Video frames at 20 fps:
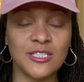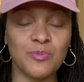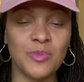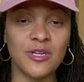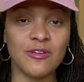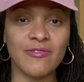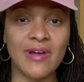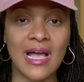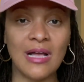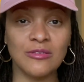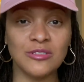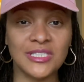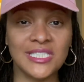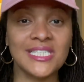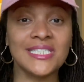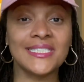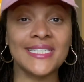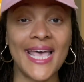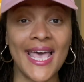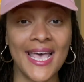been around
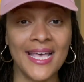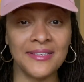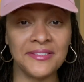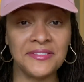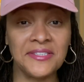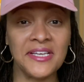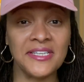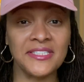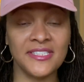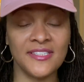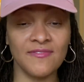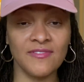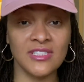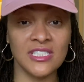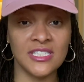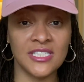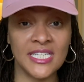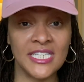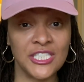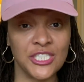since Aztec
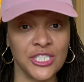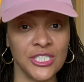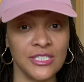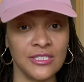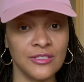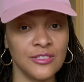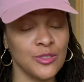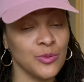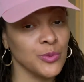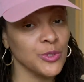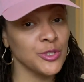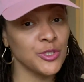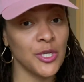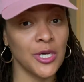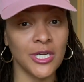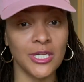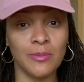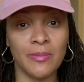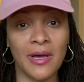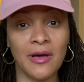civilization. So we're
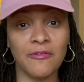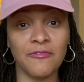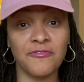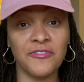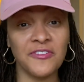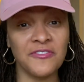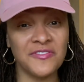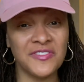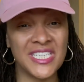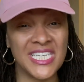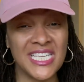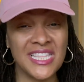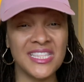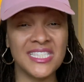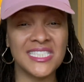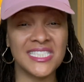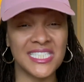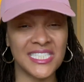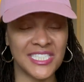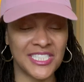talking about 15th,
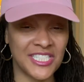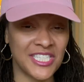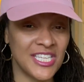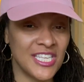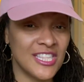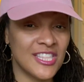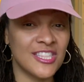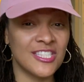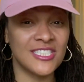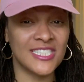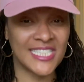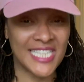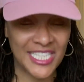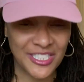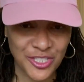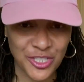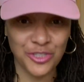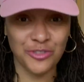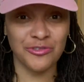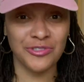16th
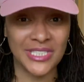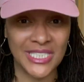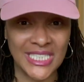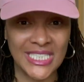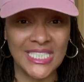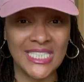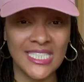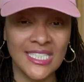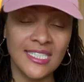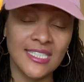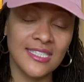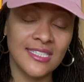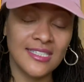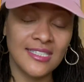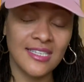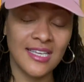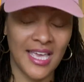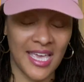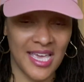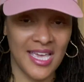century
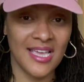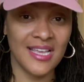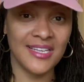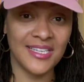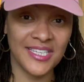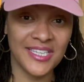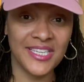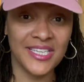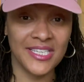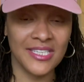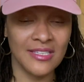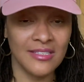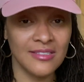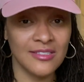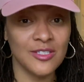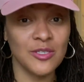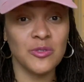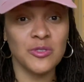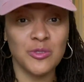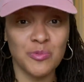
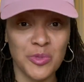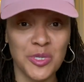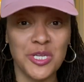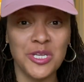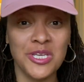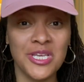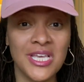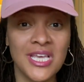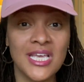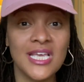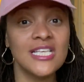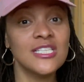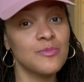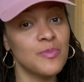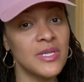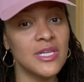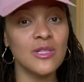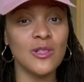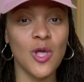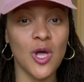AD. So it's been it's
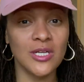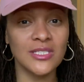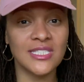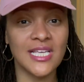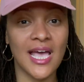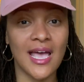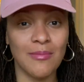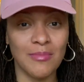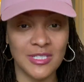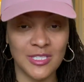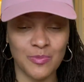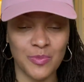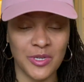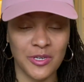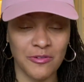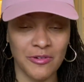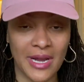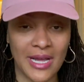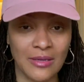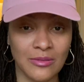been a long time it's been
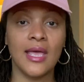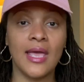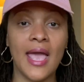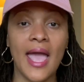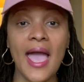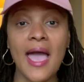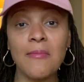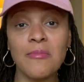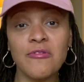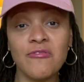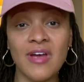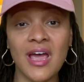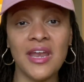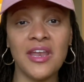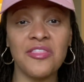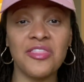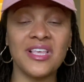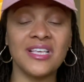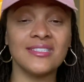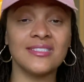around. Amaranth
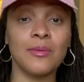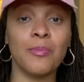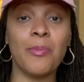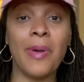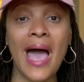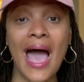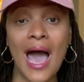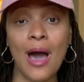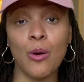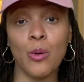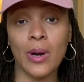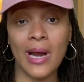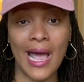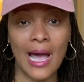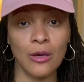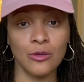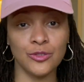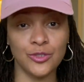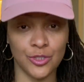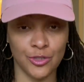is a
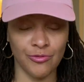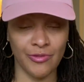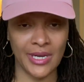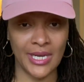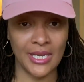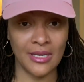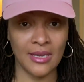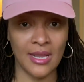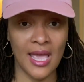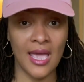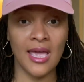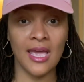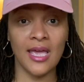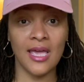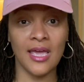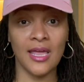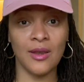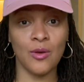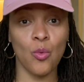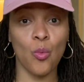powerhouse grain.
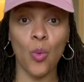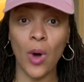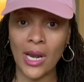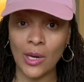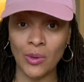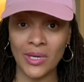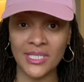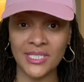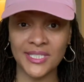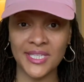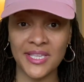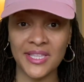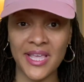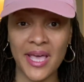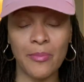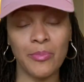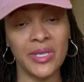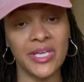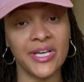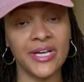And why do I say
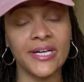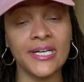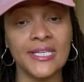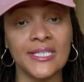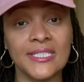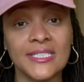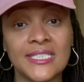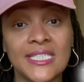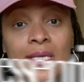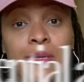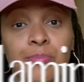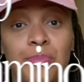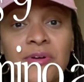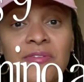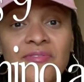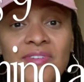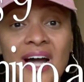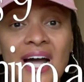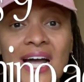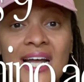that? Because it
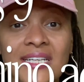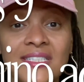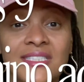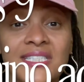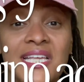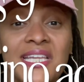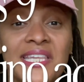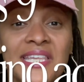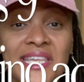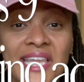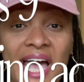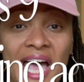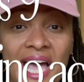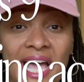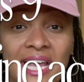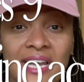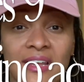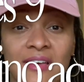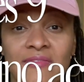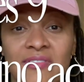provides
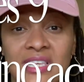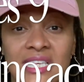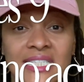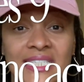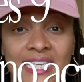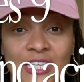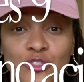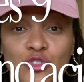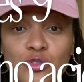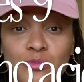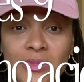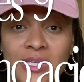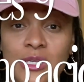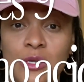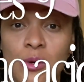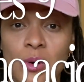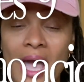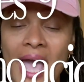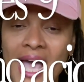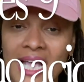9 of the essential
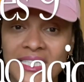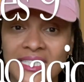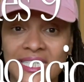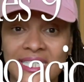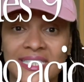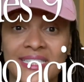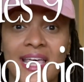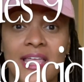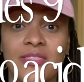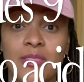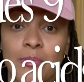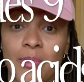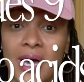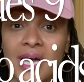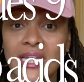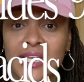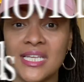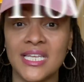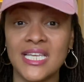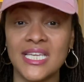amino acids that the
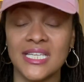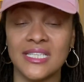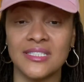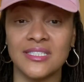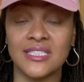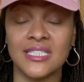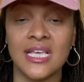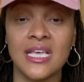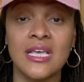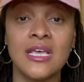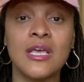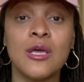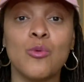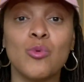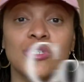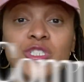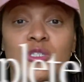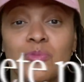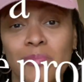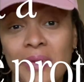body needs,
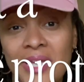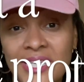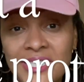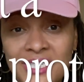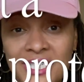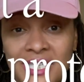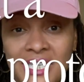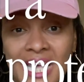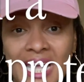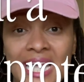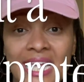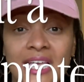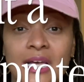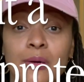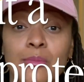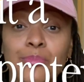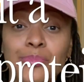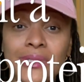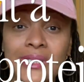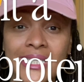which makes it a
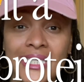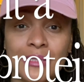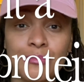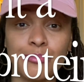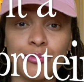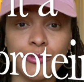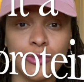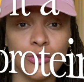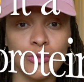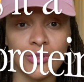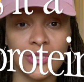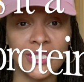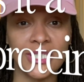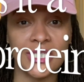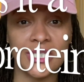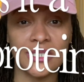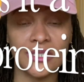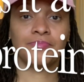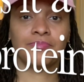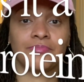complete
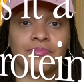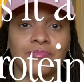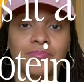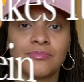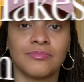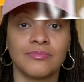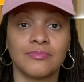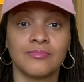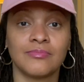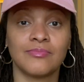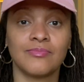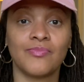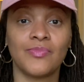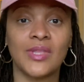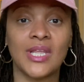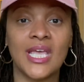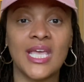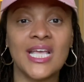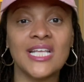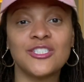protein.
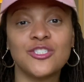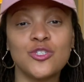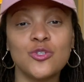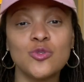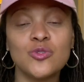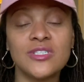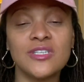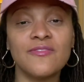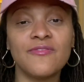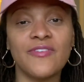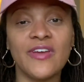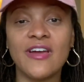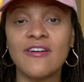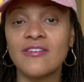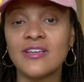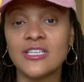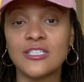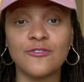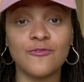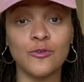It's used in
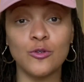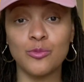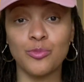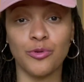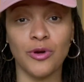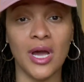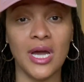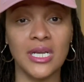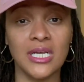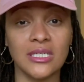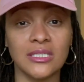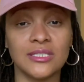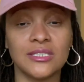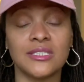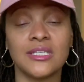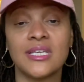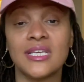various food products,